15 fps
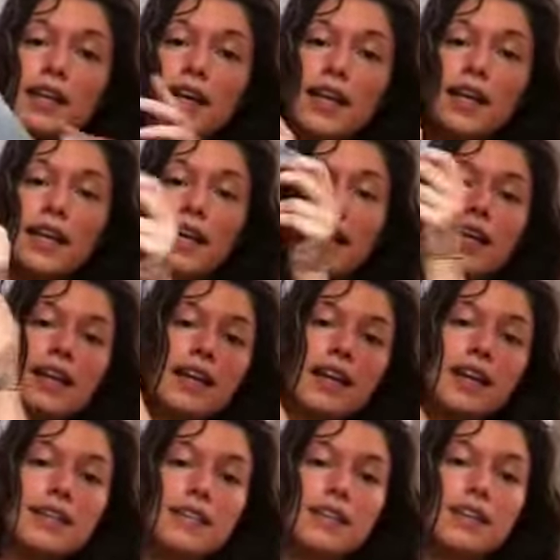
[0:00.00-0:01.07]
And I ha it
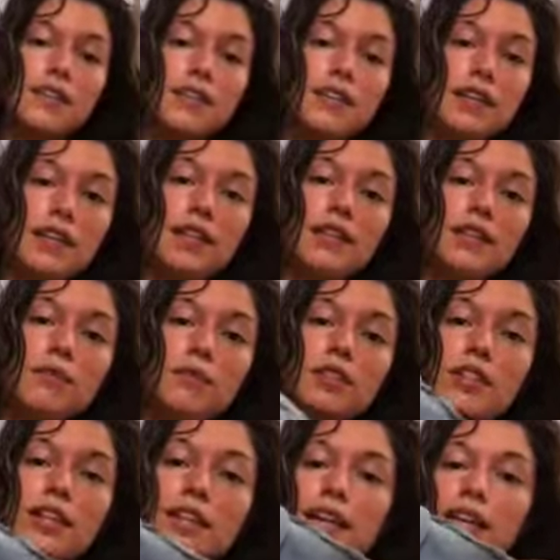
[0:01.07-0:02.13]
has like a V,
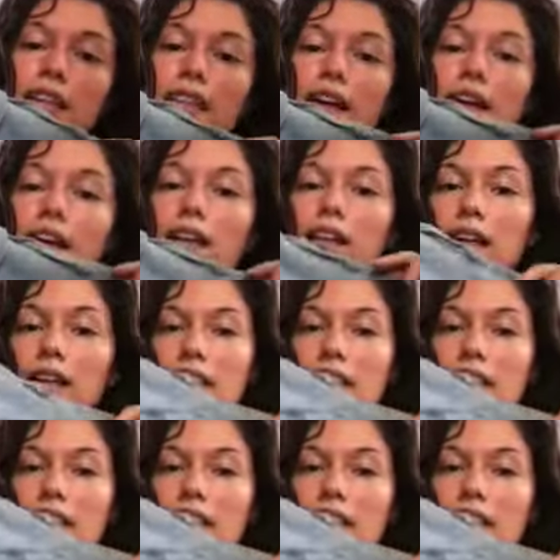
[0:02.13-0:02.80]
which I like that.